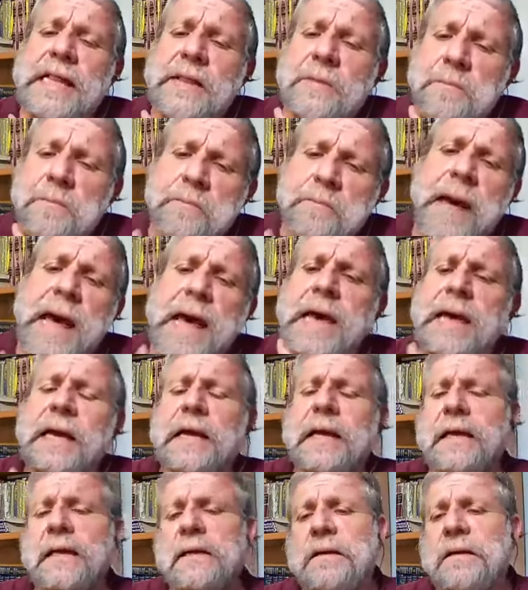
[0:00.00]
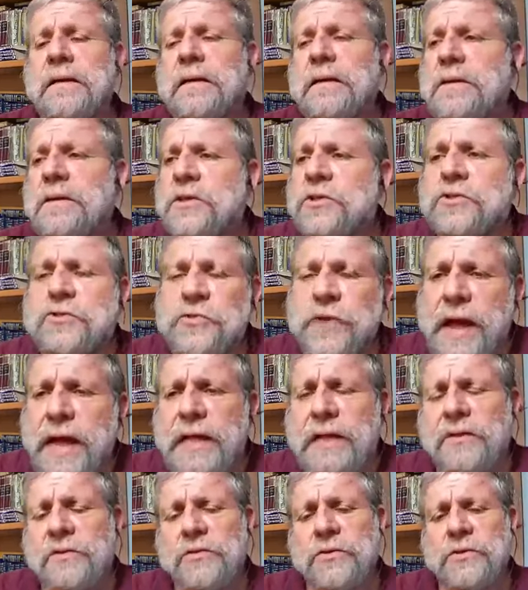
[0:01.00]
at the back, the
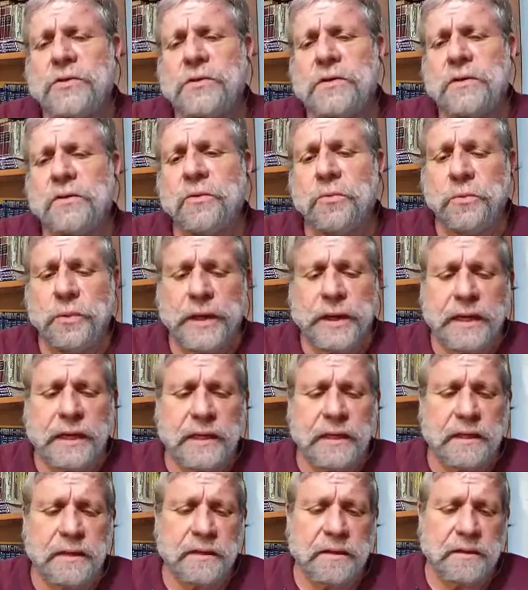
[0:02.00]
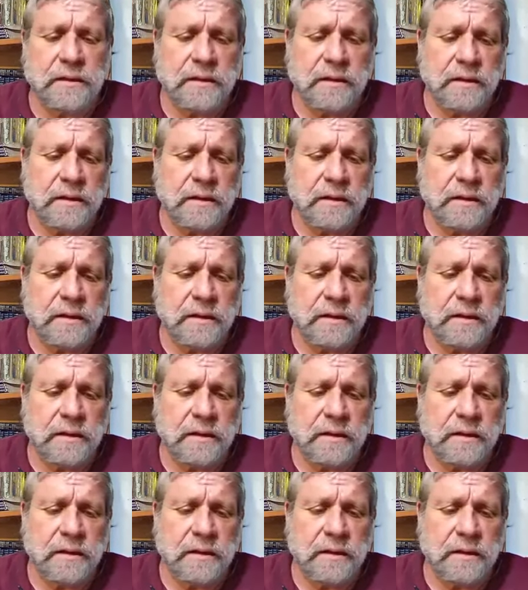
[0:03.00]
stragglers, the weak,